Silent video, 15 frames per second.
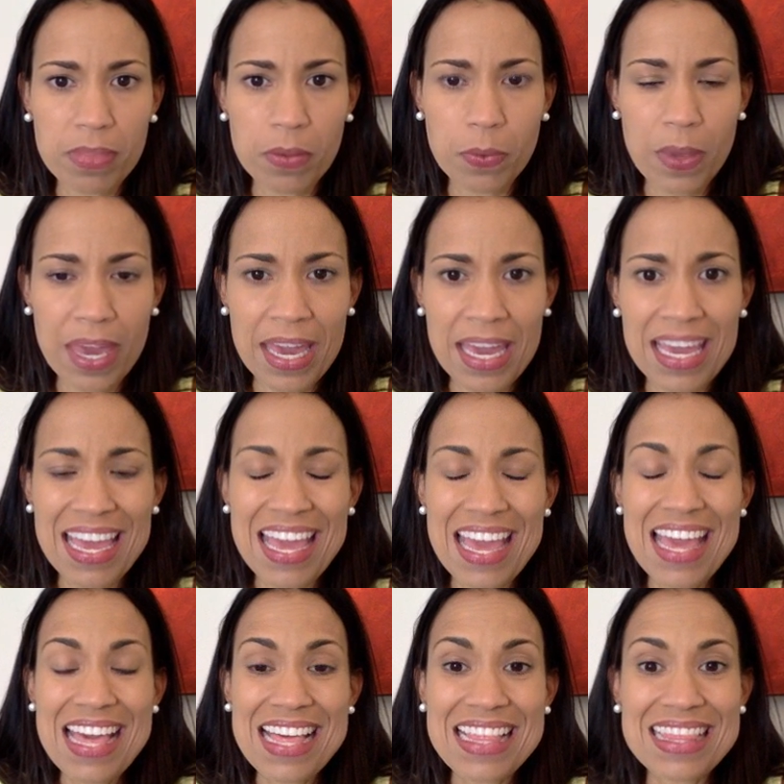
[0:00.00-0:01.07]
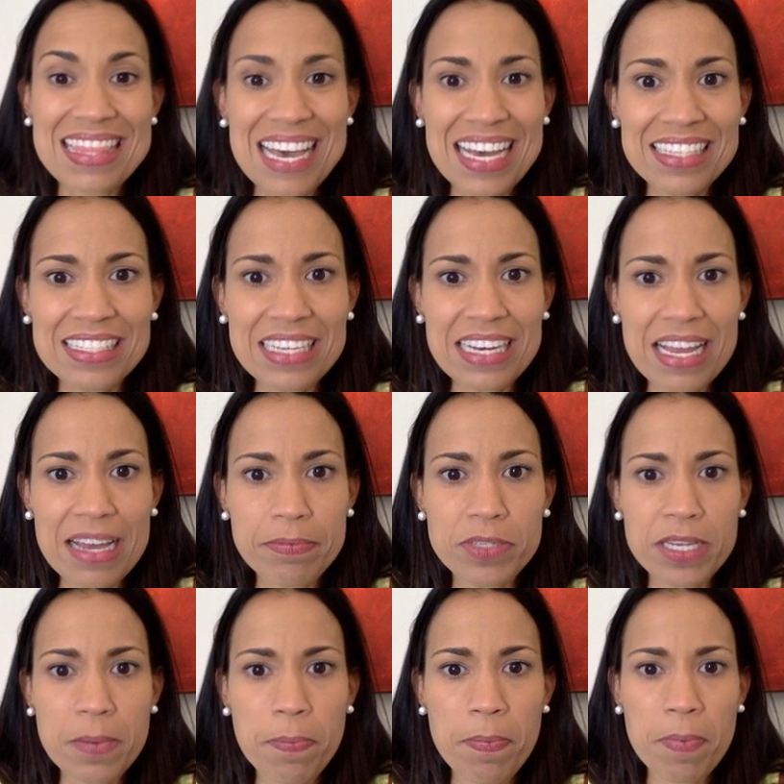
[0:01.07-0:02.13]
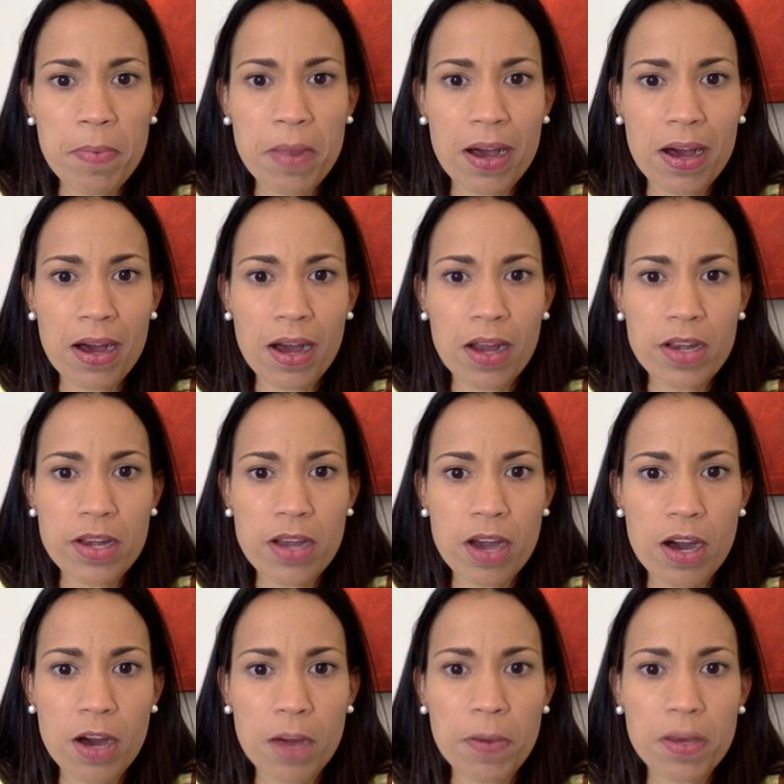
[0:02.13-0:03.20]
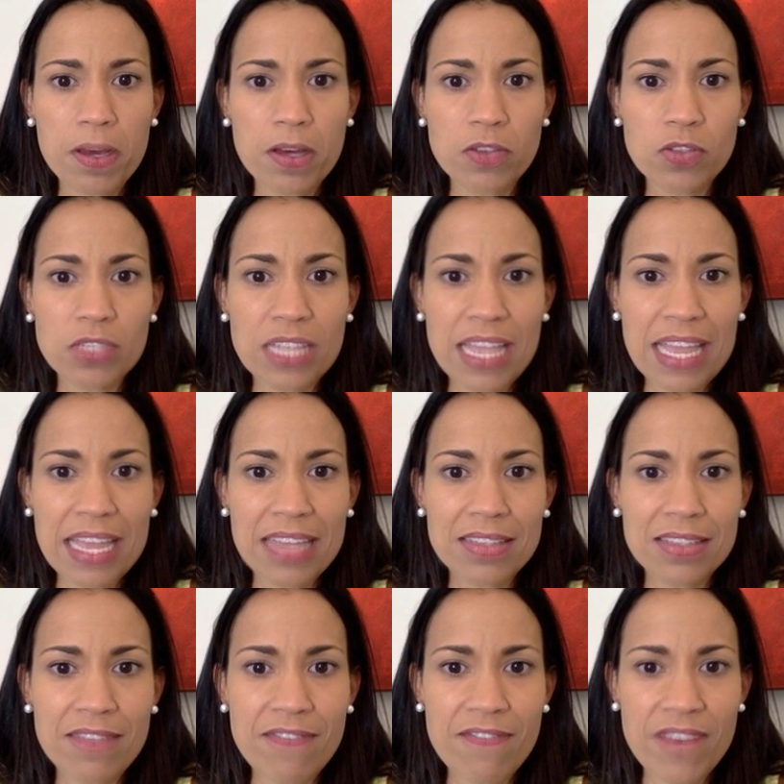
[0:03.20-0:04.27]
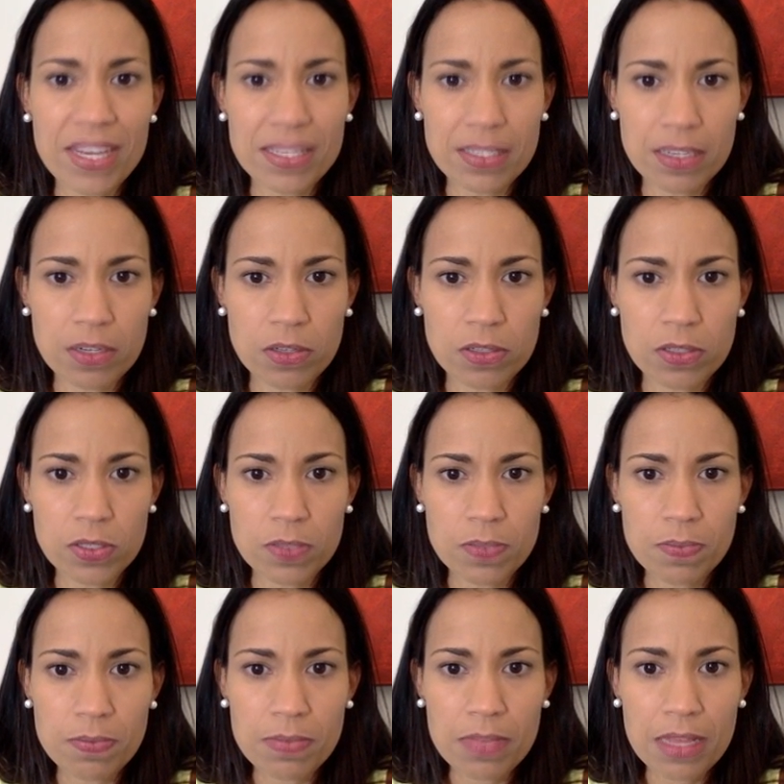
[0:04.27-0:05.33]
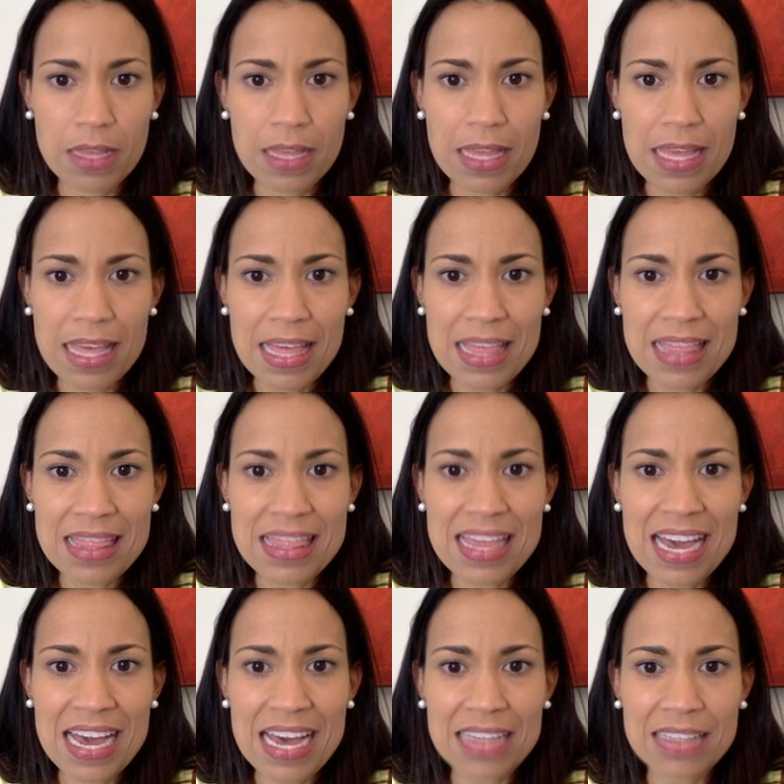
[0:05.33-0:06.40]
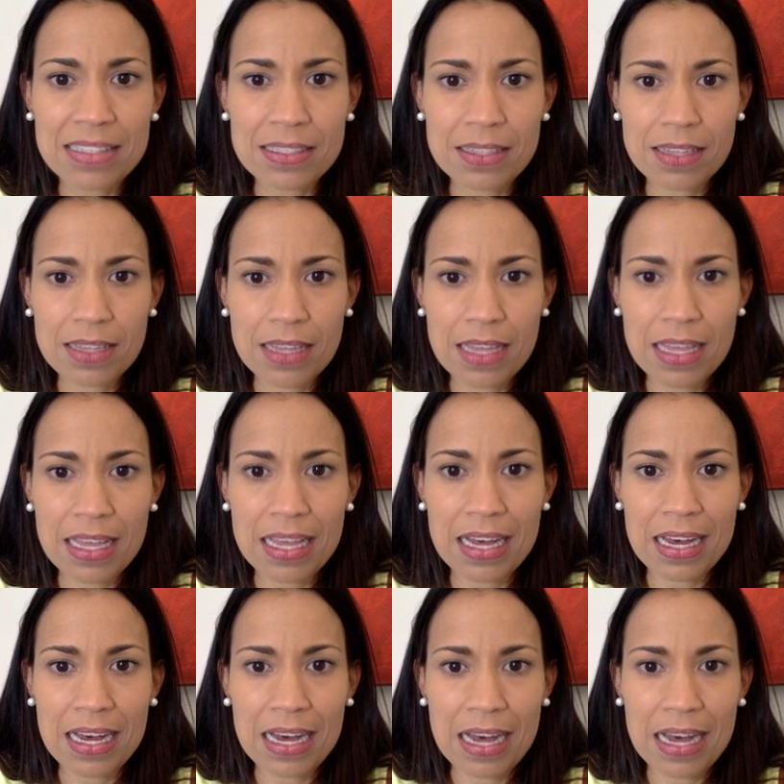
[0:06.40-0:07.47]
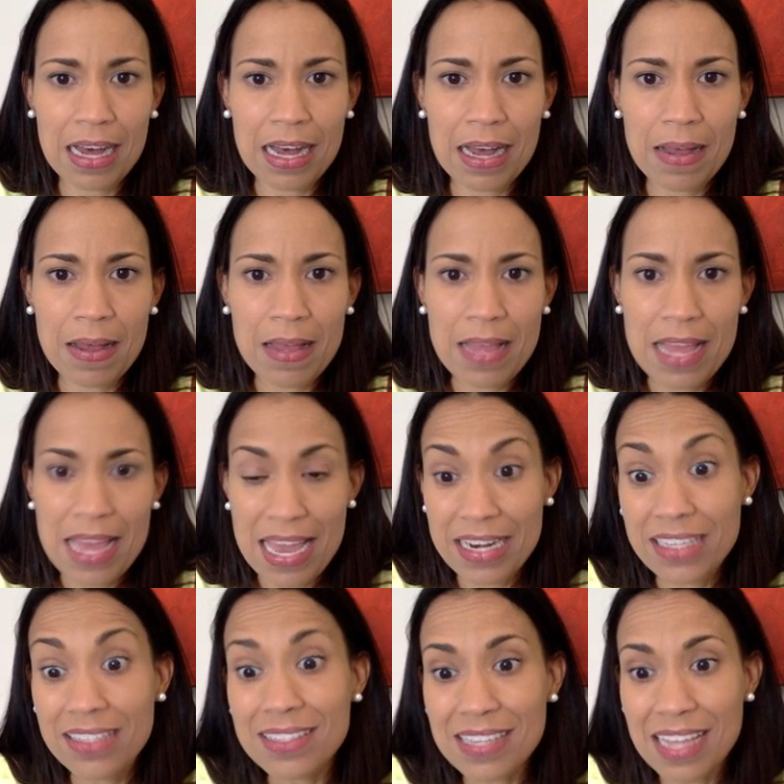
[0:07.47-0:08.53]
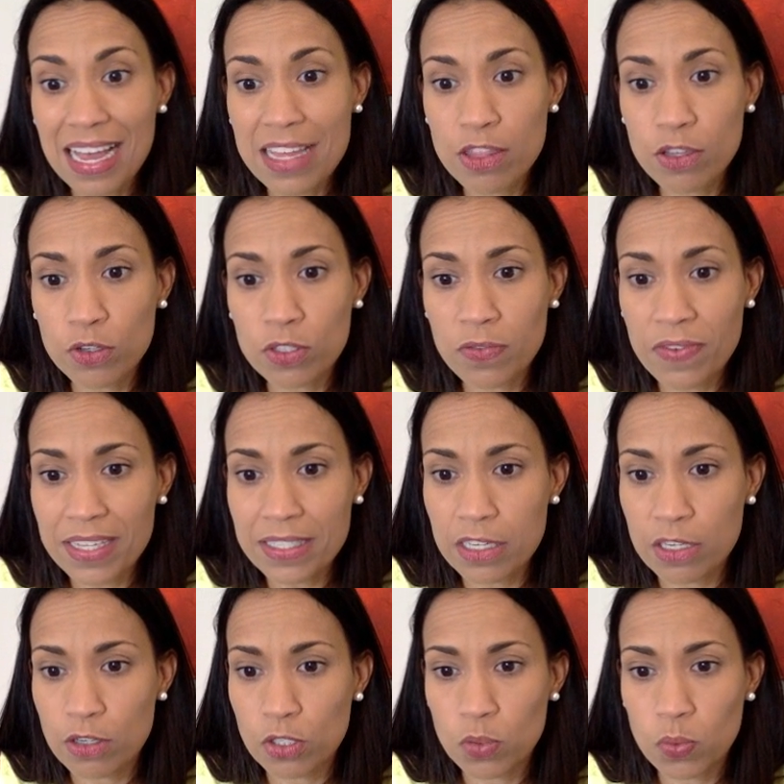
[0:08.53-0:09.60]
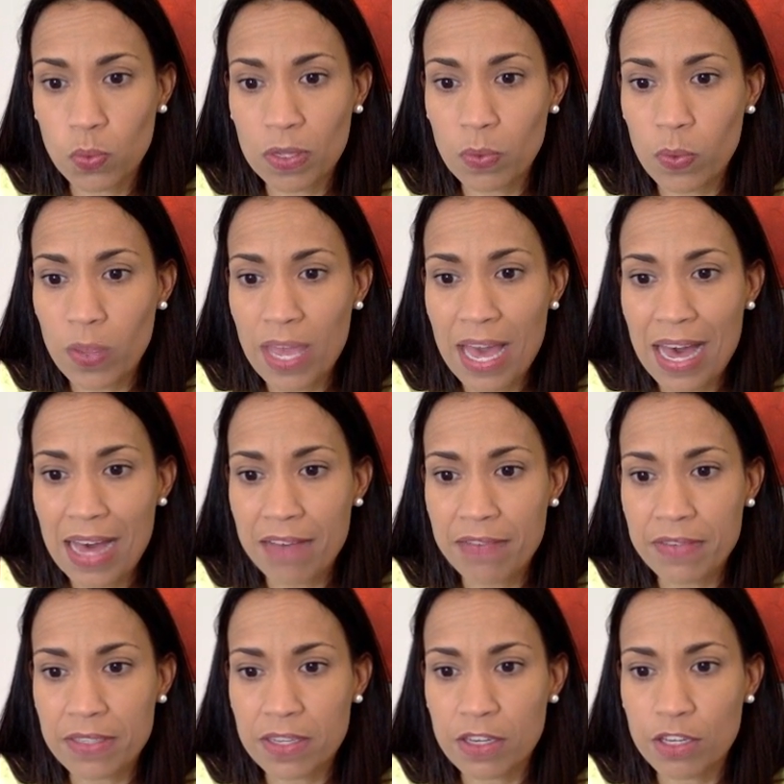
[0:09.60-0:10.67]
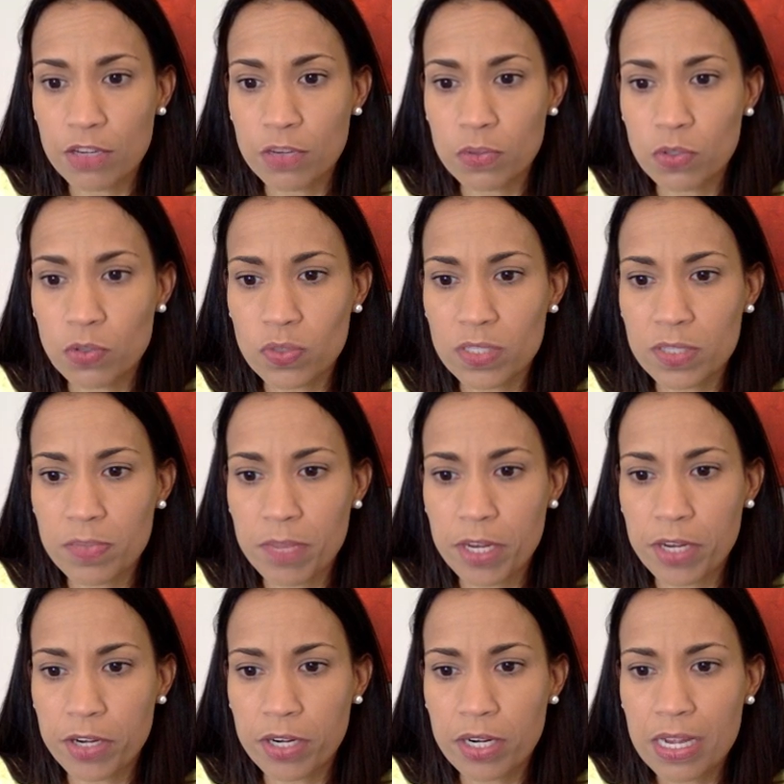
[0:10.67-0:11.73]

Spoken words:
Okay, that synaptic knob contains vesicles that and inside those vesicles what we have is a neurotransmitter